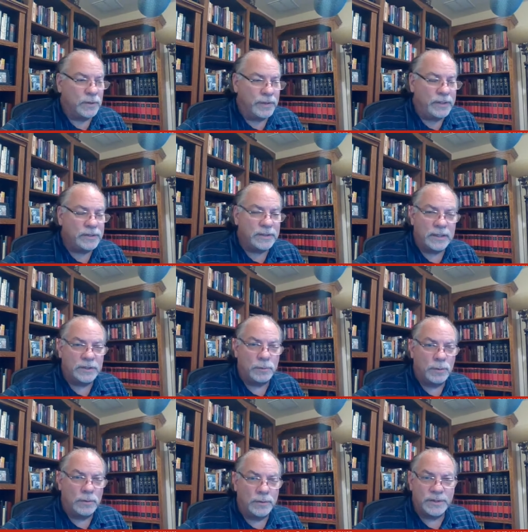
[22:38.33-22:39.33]
So these
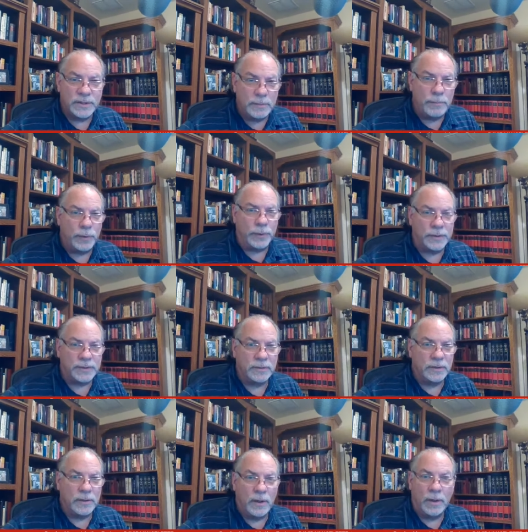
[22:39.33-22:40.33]
sexual
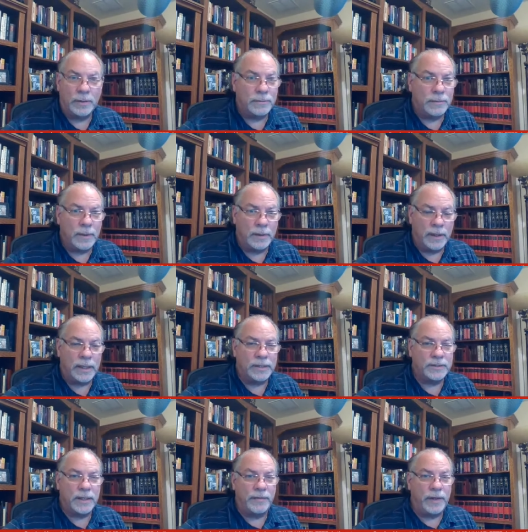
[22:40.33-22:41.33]
symbols are, like
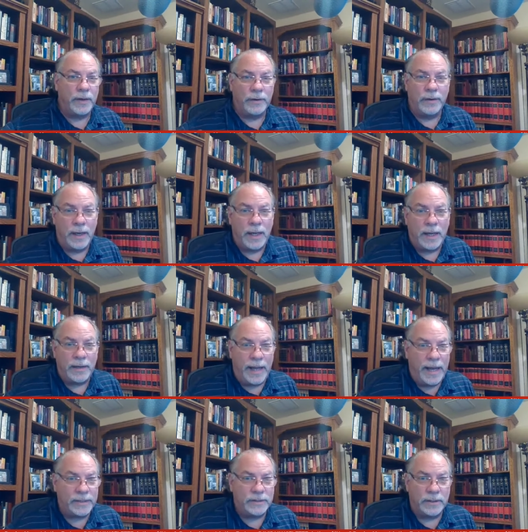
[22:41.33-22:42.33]
I said, they're not
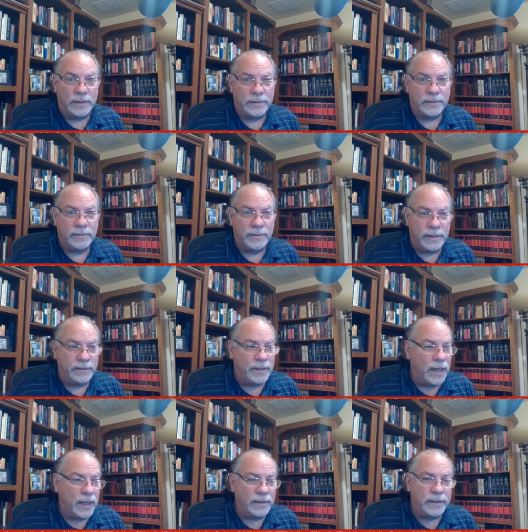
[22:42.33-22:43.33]
accidents.
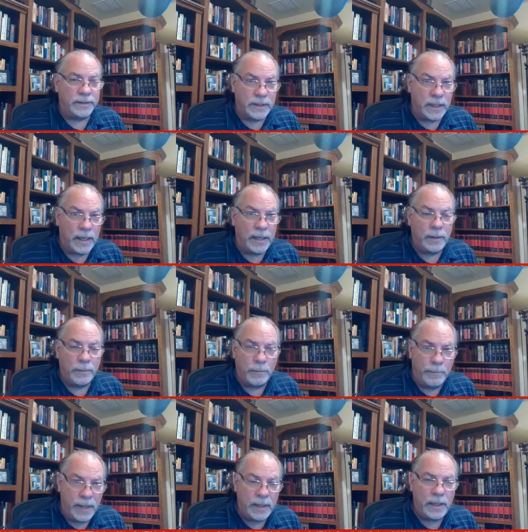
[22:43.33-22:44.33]
God designed
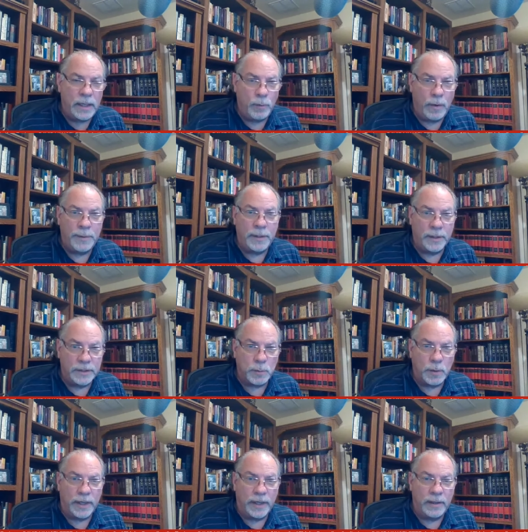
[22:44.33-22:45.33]
men and women
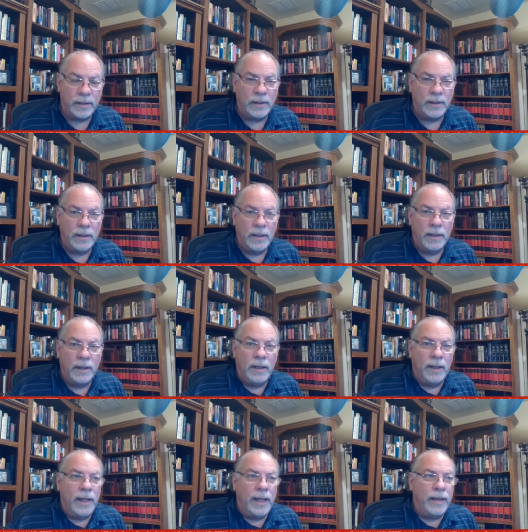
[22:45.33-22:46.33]
this way.
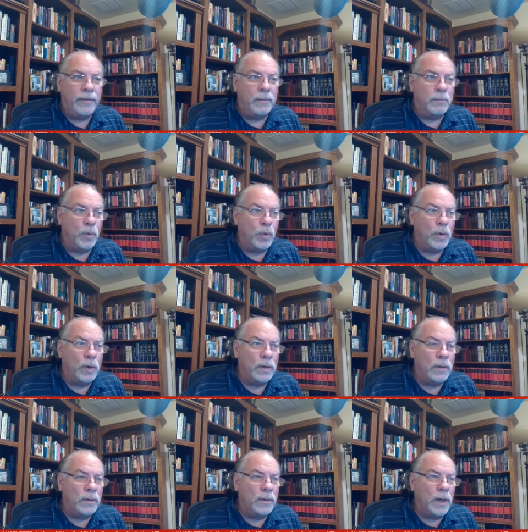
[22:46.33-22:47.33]
And the
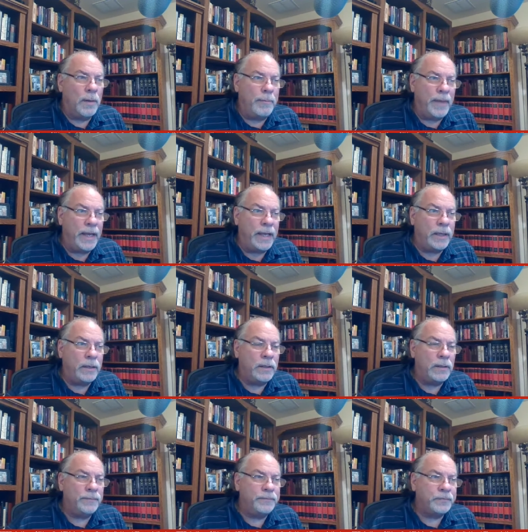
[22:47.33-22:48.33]
more a
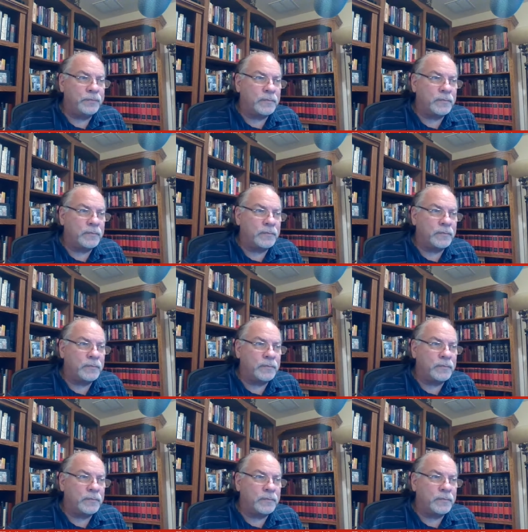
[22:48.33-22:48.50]
man